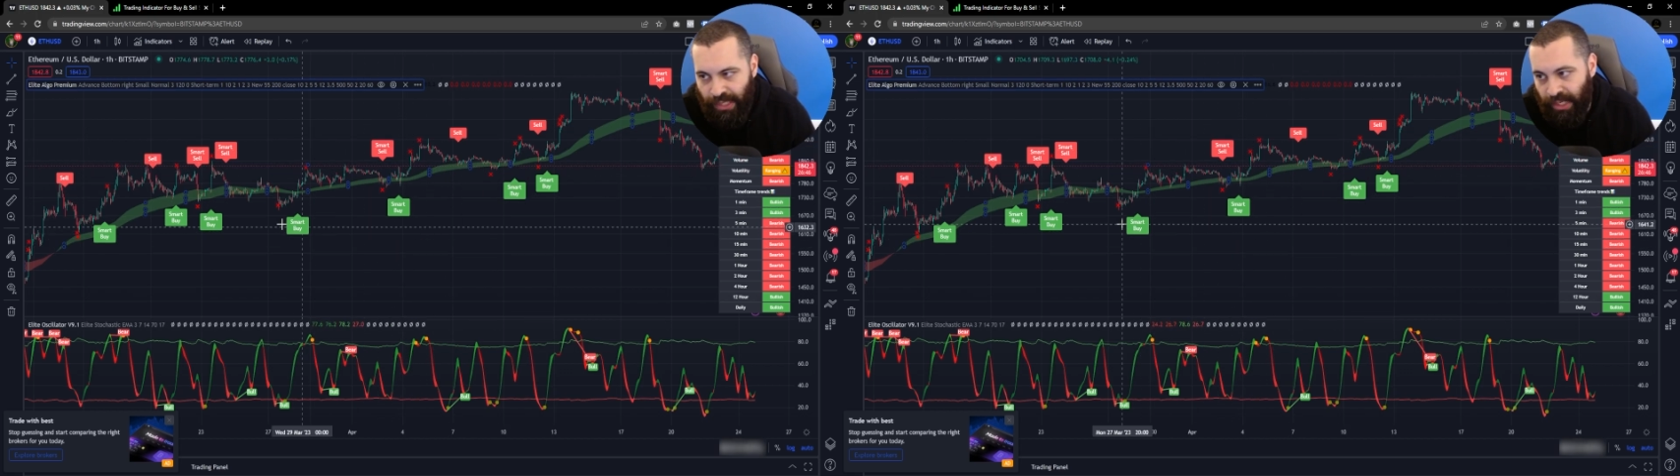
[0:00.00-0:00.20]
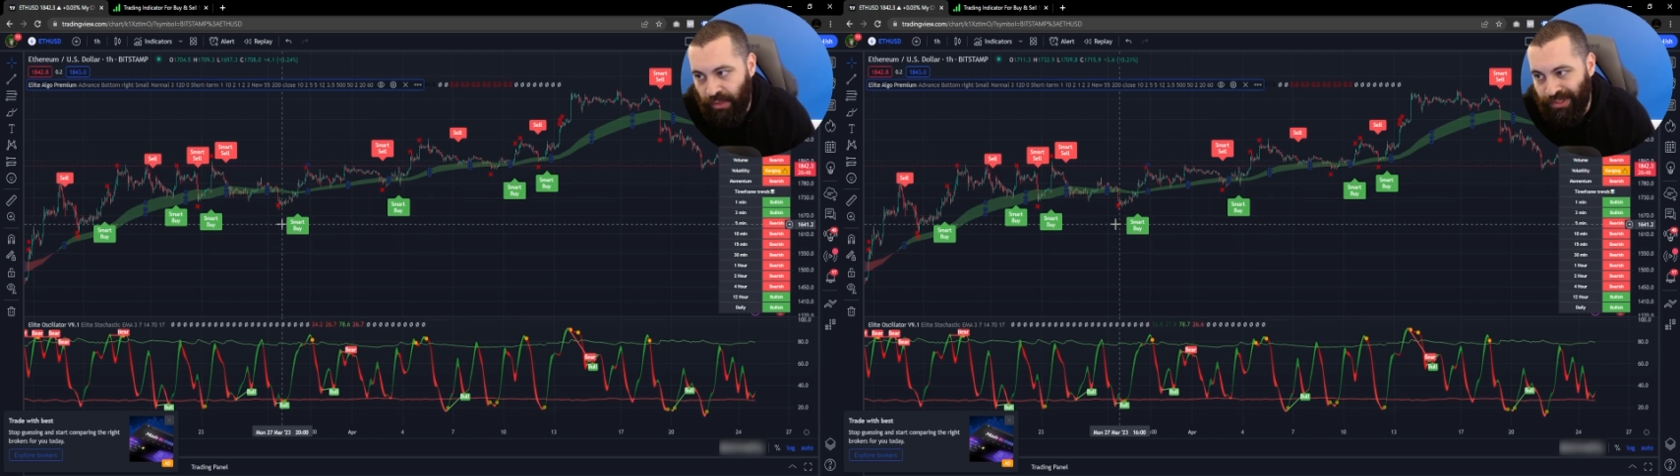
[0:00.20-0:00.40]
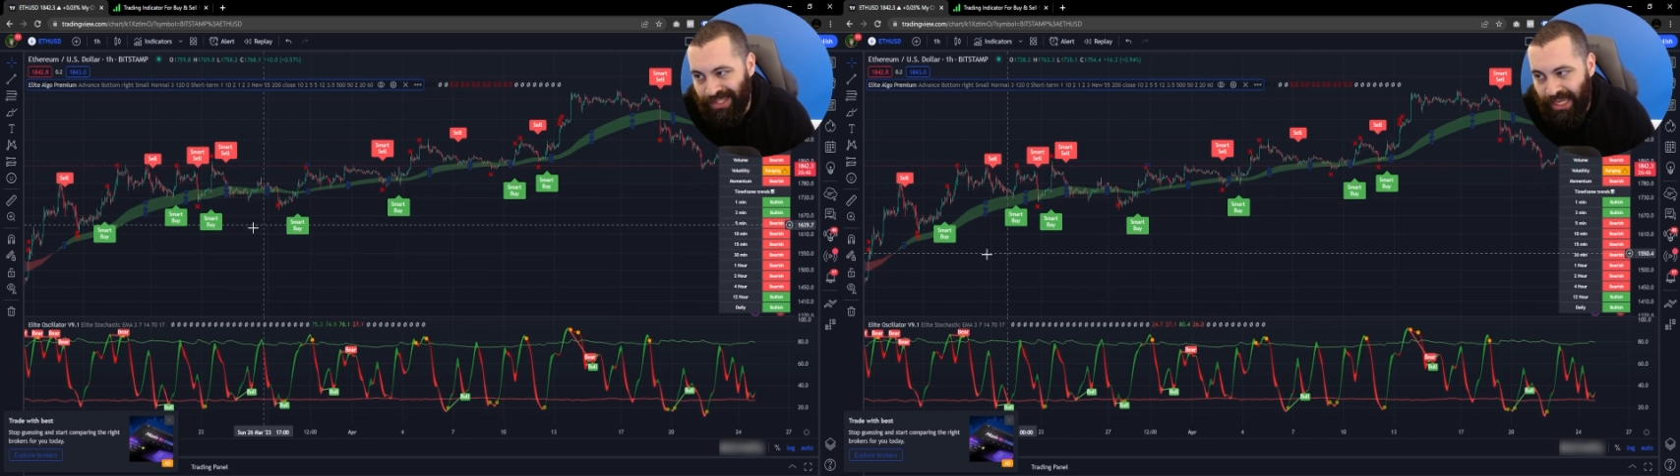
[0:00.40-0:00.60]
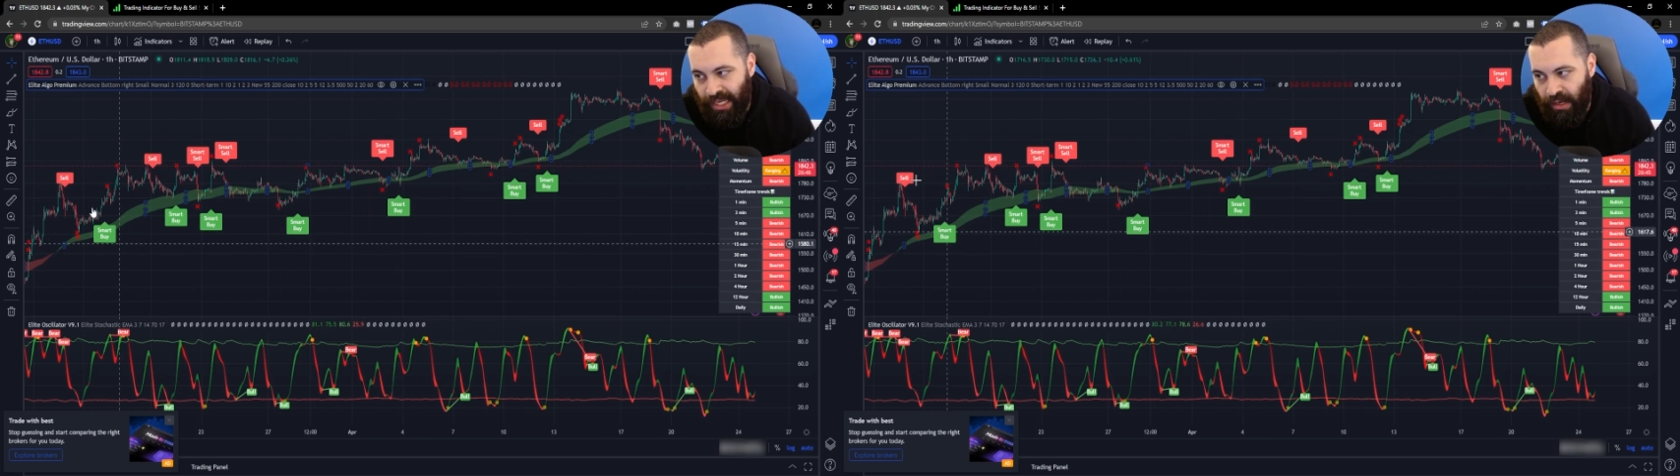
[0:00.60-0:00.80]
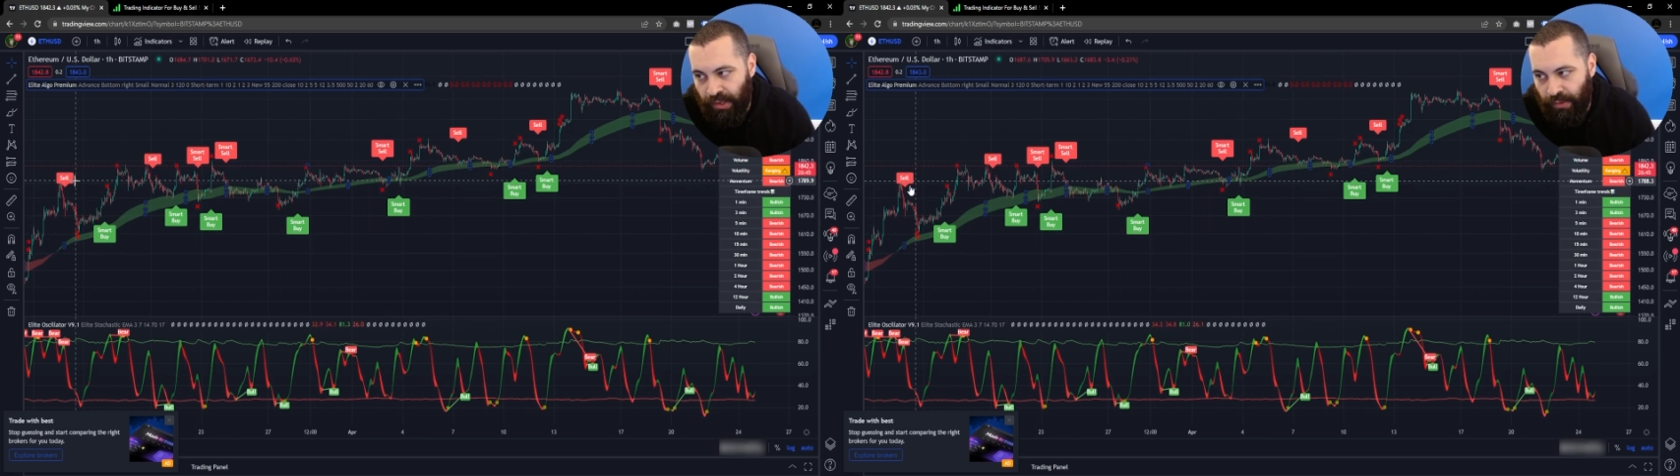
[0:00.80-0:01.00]
And you'll see
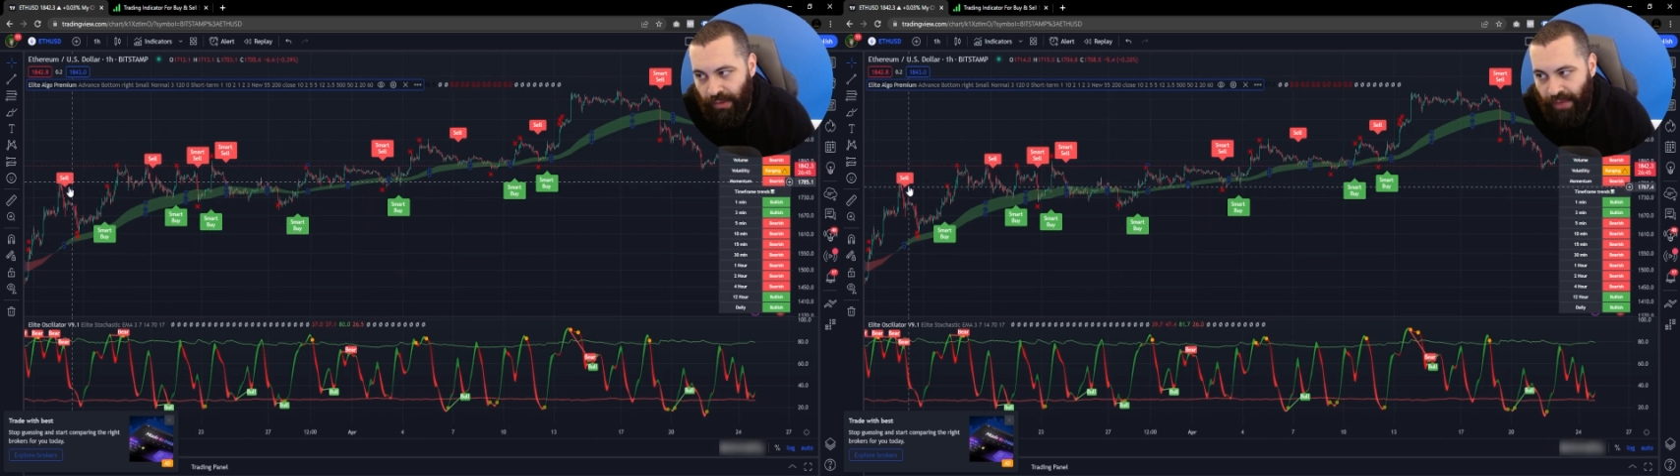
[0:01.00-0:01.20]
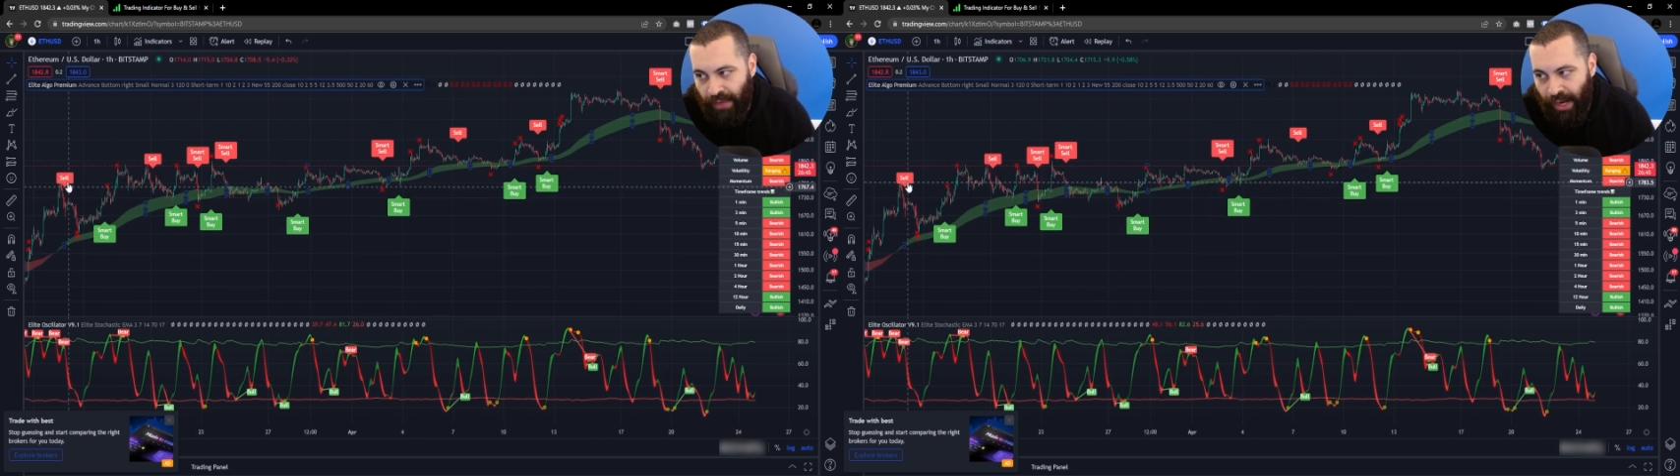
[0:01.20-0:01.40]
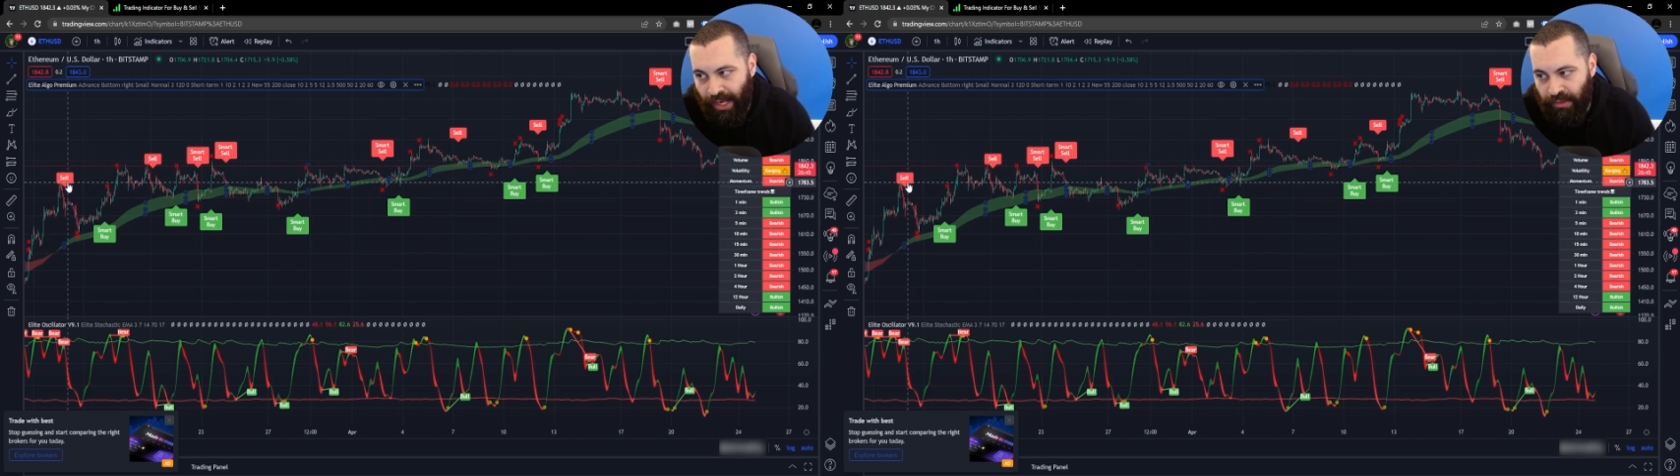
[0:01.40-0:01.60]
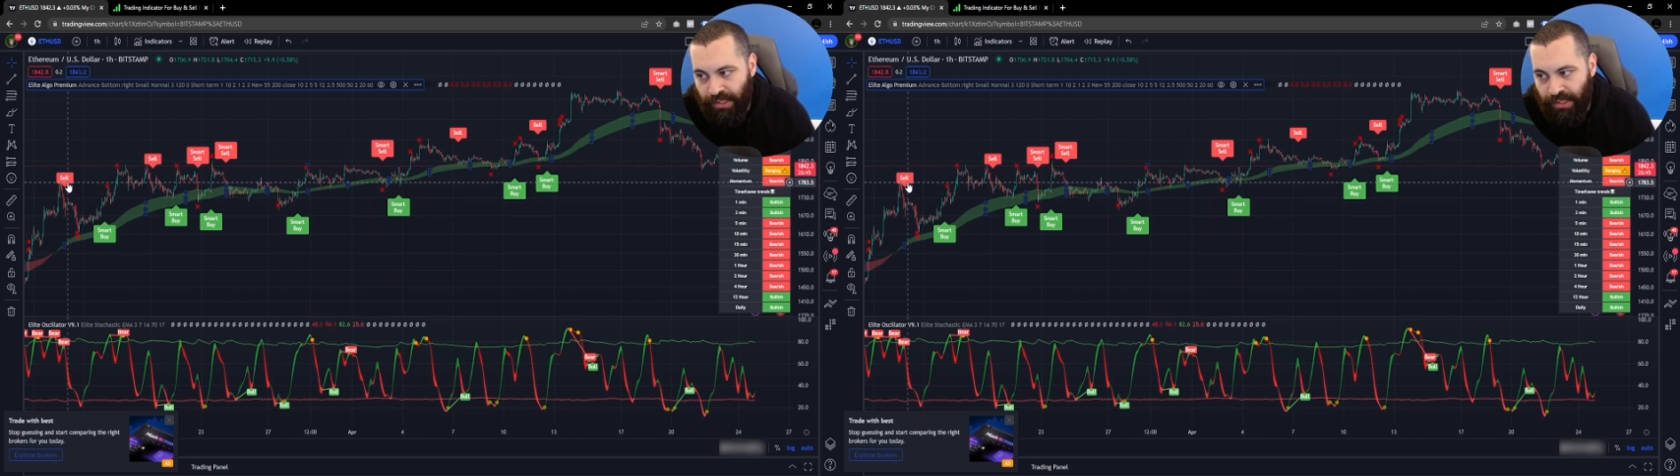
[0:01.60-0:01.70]
here you have regular